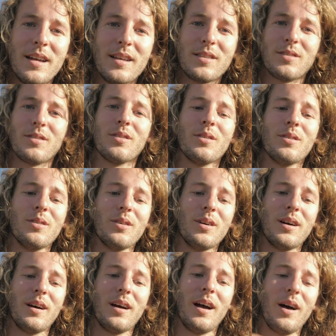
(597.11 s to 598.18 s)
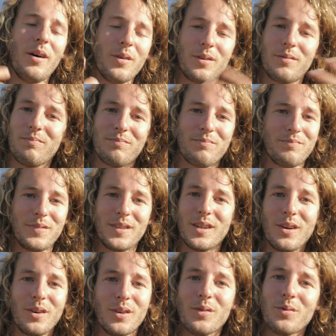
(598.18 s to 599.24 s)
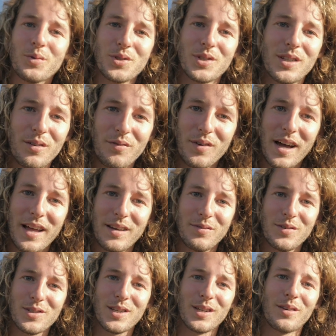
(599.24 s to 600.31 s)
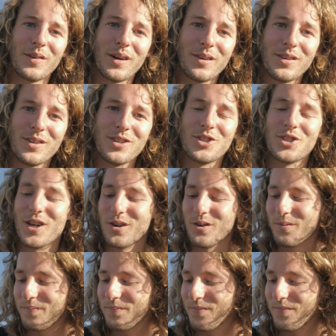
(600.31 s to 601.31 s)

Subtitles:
So you will see the van if you stick around in this channel.